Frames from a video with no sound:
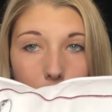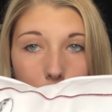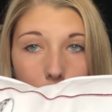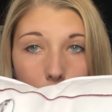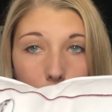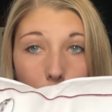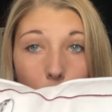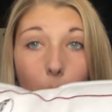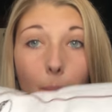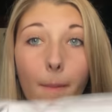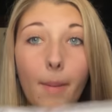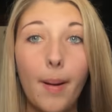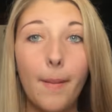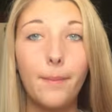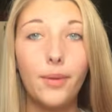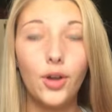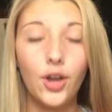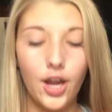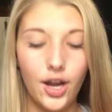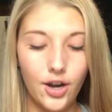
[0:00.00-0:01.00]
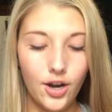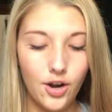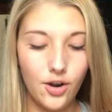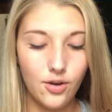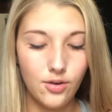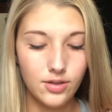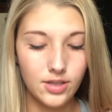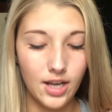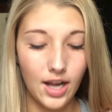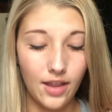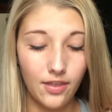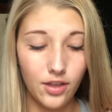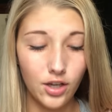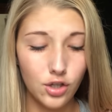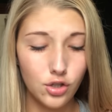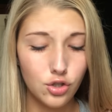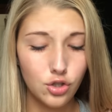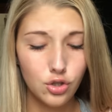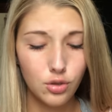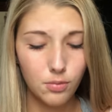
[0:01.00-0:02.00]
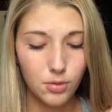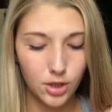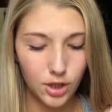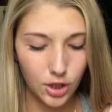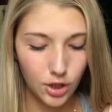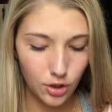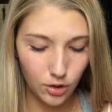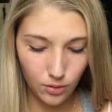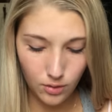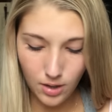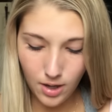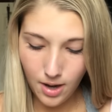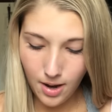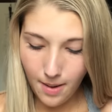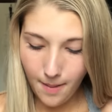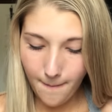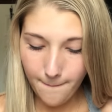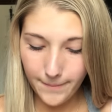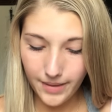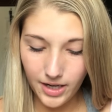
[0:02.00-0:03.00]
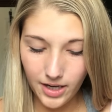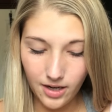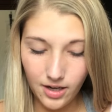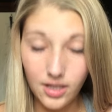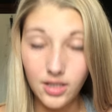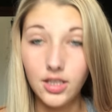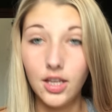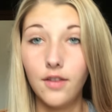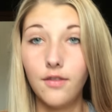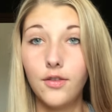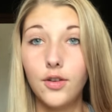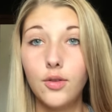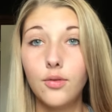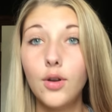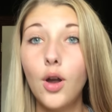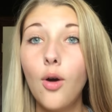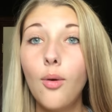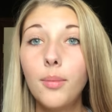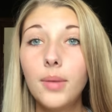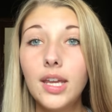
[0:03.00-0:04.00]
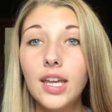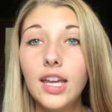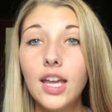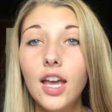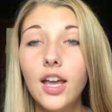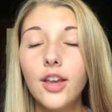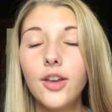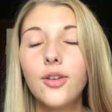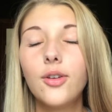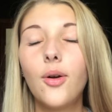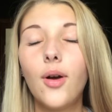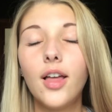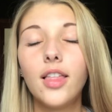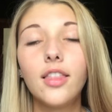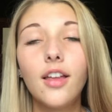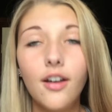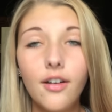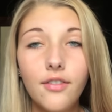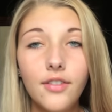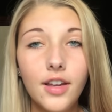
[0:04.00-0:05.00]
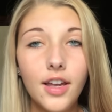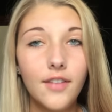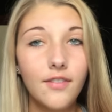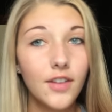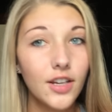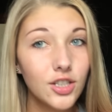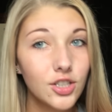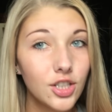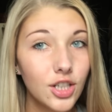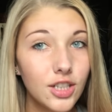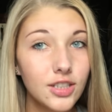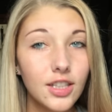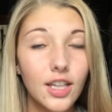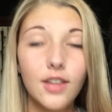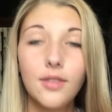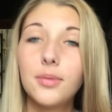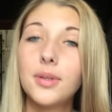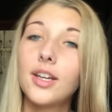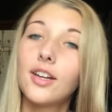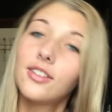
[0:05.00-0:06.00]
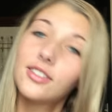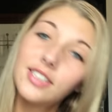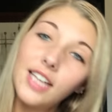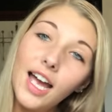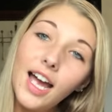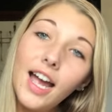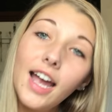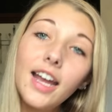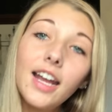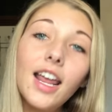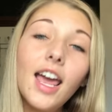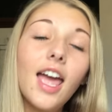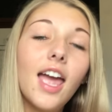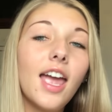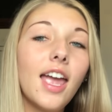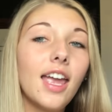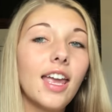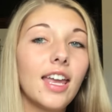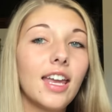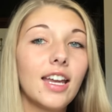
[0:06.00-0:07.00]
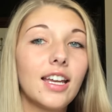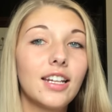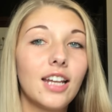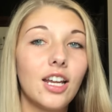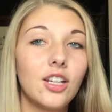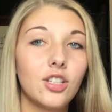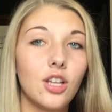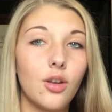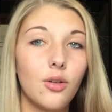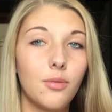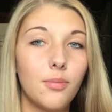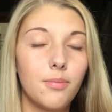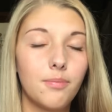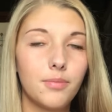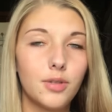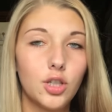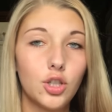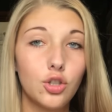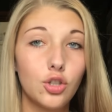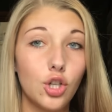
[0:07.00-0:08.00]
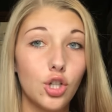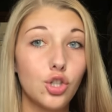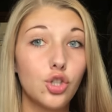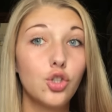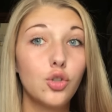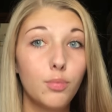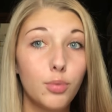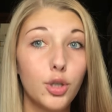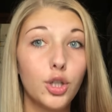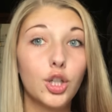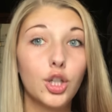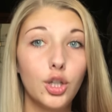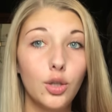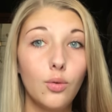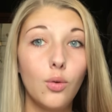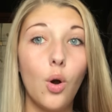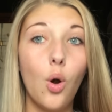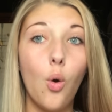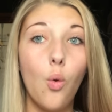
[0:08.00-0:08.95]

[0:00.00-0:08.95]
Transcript: with two purple arrows and I think it's super cute because if you know me you know I love adventures I love being outside and I thought it was super cute